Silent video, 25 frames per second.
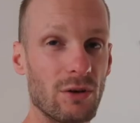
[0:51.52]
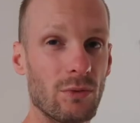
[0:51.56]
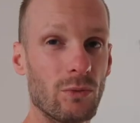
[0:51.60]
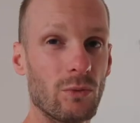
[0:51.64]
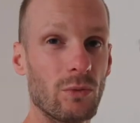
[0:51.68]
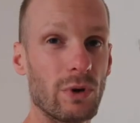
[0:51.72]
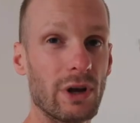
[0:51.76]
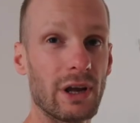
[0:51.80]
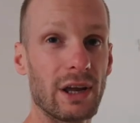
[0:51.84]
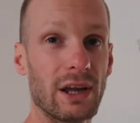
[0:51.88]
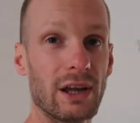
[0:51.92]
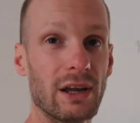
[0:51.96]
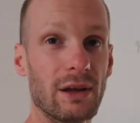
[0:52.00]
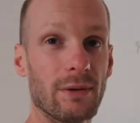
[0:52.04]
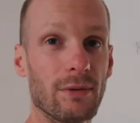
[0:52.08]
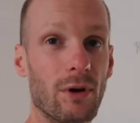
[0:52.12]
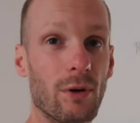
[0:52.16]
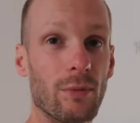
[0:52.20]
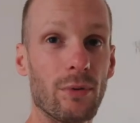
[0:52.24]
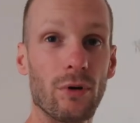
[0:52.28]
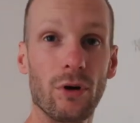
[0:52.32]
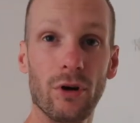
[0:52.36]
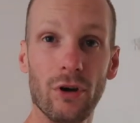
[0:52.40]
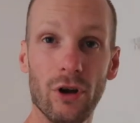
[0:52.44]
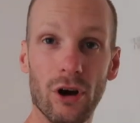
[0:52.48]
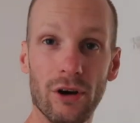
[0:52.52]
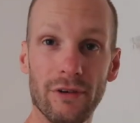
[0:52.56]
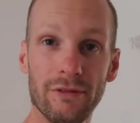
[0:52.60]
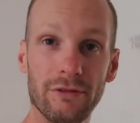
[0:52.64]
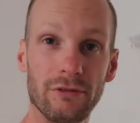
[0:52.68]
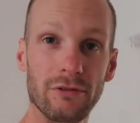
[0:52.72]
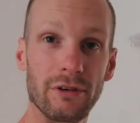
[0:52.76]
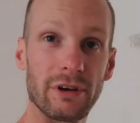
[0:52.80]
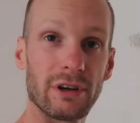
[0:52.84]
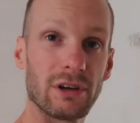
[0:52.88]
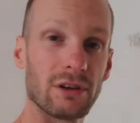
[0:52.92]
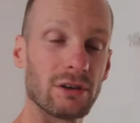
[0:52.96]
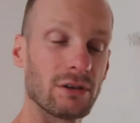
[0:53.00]
We put an
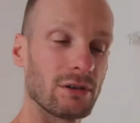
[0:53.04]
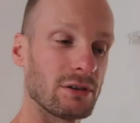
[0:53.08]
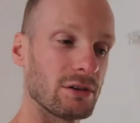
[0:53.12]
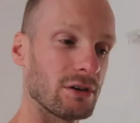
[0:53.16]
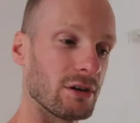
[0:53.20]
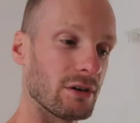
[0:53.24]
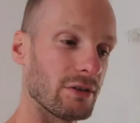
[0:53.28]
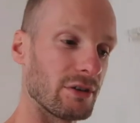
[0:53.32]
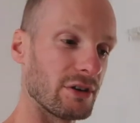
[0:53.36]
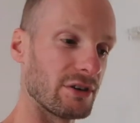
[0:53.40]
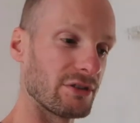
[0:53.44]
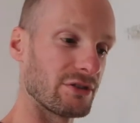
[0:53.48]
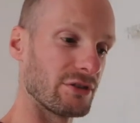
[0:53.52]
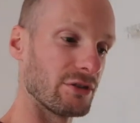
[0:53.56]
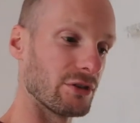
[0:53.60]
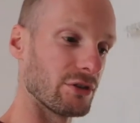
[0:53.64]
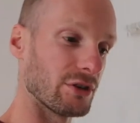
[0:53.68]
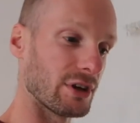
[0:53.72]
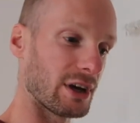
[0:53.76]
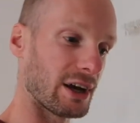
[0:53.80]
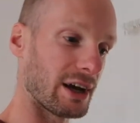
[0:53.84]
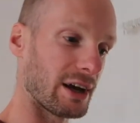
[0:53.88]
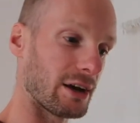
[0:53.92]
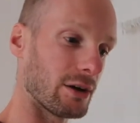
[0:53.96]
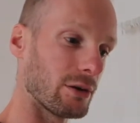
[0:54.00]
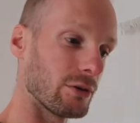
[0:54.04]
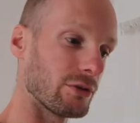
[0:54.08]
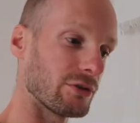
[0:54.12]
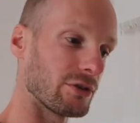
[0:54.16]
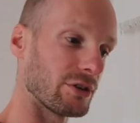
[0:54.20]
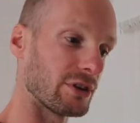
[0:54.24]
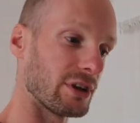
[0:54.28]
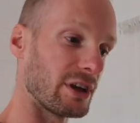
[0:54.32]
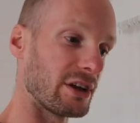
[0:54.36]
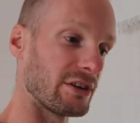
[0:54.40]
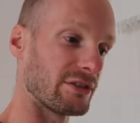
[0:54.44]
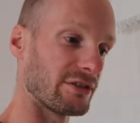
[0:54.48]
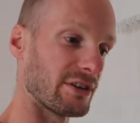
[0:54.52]
offer in for this another house,
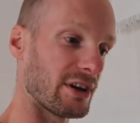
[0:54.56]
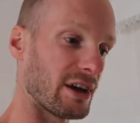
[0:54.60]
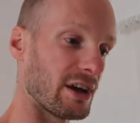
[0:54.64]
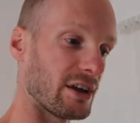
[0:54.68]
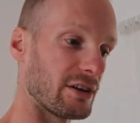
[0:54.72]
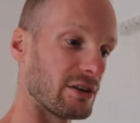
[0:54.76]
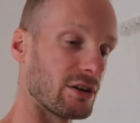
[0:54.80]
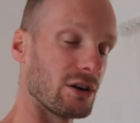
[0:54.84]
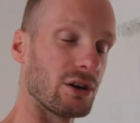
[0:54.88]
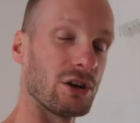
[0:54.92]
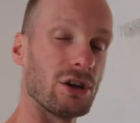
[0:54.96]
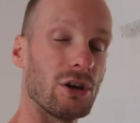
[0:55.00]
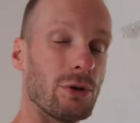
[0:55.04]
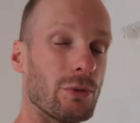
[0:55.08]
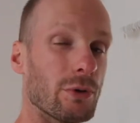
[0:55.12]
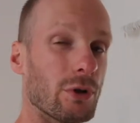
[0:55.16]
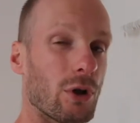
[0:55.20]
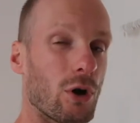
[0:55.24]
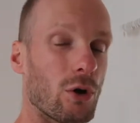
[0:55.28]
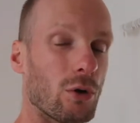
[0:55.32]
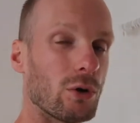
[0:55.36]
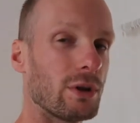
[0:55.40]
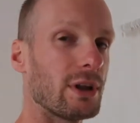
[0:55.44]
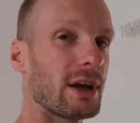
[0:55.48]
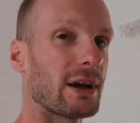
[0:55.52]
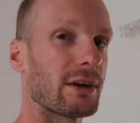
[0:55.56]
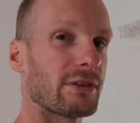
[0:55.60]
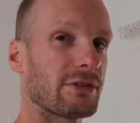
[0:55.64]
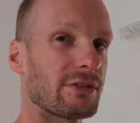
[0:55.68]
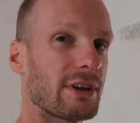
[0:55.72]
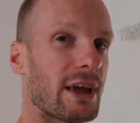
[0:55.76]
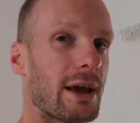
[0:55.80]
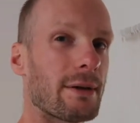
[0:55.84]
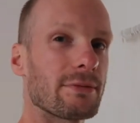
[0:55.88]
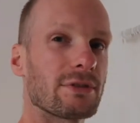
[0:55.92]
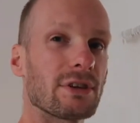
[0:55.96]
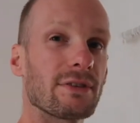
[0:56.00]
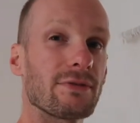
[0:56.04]
and they said, you will only
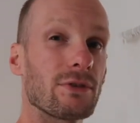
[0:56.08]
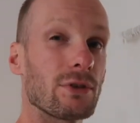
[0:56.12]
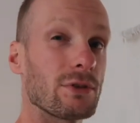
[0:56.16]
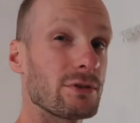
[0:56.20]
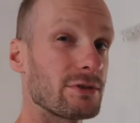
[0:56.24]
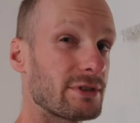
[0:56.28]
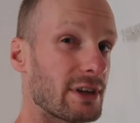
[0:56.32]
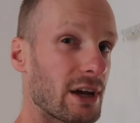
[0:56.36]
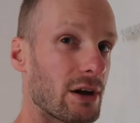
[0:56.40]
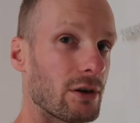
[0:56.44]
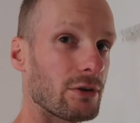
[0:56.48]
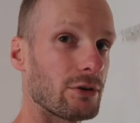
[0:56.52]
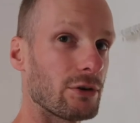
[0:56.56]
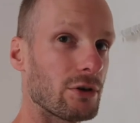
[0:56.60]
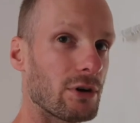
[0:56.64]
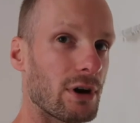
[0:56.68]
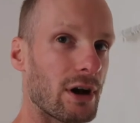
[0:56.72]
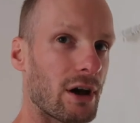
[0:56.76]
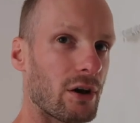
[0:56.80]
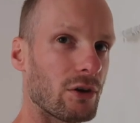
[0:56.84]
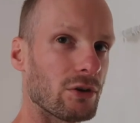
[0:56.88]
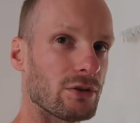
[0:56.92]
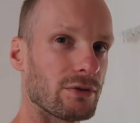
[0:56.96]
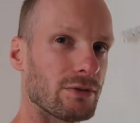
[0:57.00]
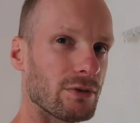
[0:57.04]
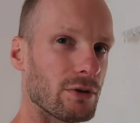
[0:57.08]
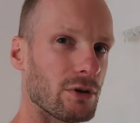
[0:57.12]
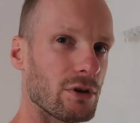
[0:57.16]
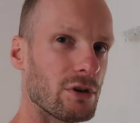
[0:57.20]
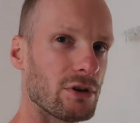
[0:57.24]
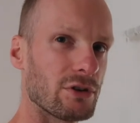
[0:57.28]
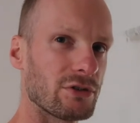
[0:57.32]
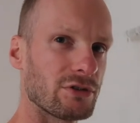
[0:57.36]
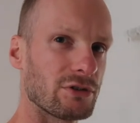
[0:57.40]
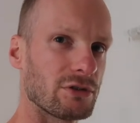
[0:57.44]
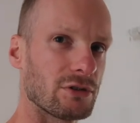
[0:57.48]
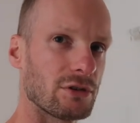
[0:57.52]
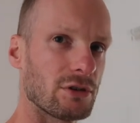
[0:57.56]
accept if you sell your house
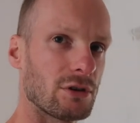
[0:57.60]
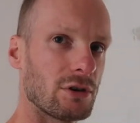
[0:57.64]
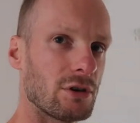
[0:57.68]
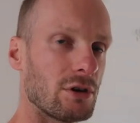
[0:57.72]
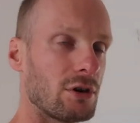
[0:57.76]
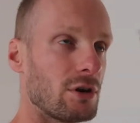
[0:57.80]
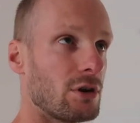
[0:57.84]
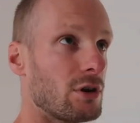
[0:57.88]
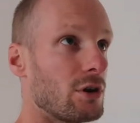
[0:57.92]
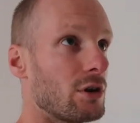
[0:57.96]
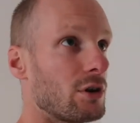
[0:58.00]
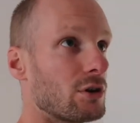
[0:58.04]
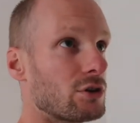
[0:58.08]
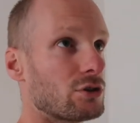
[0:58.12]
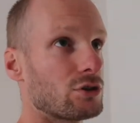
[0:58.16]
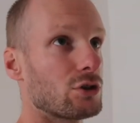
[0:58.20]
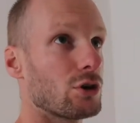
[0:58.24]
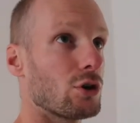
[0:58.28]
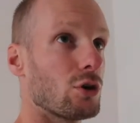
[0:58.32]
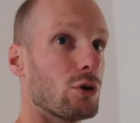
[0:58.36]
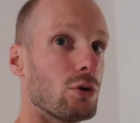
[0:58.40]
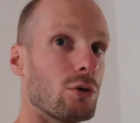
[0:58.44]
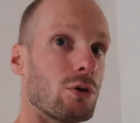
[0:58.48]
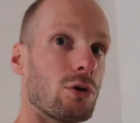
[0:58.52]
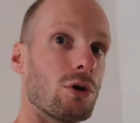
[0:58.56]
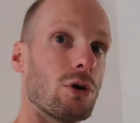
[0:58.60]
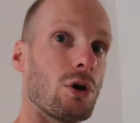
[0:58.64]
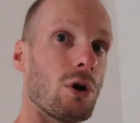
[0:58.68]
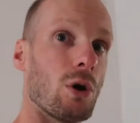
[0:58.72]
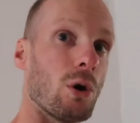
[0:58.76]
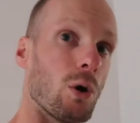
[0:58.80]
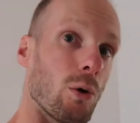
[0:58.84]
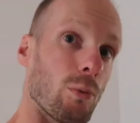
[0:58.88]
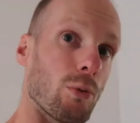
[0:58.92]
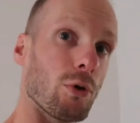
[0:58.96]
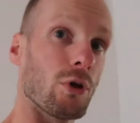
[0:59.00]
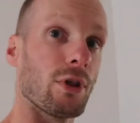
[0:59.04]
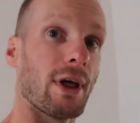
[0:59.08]
first. So
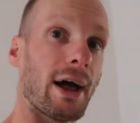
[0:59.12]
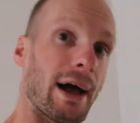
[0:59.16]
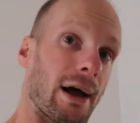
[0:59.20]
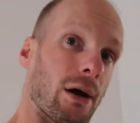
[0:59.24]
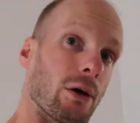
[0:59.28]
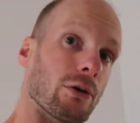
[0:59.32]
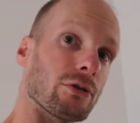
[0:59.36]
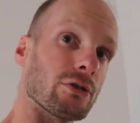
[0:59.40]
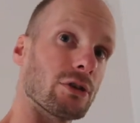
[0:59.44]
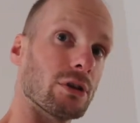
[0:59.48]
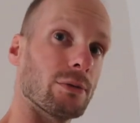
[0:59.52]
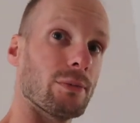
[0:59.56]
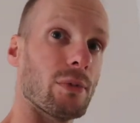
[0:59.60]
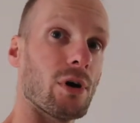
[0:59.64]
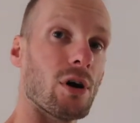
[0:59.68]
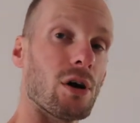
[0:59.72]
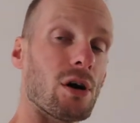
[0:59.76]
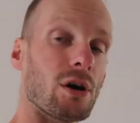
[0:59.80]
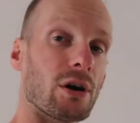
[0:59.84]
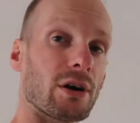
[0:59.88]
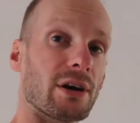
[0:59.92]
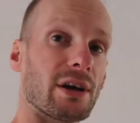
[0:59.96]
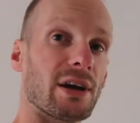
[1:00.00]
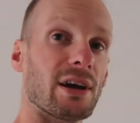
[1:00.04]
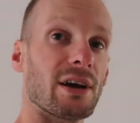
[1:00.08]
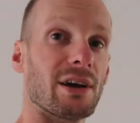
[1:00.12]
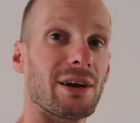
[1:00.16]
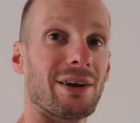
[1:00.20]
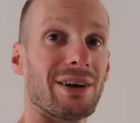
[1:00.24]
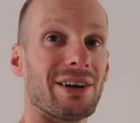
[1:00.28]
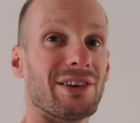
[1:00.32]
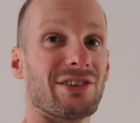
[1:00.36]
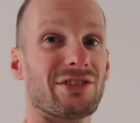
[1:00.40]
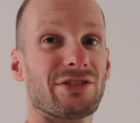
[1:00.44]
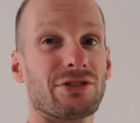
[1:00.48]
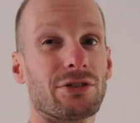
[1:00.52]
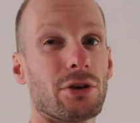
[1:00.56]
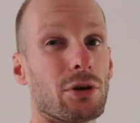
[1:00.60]
we put the house on the market.
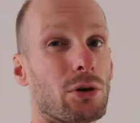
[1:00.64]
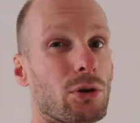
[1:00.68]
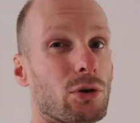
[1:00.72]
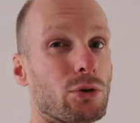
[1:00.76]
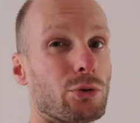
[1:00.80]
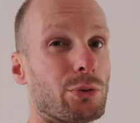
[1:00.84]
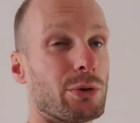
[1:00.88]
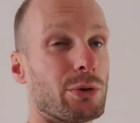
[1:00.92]
It sold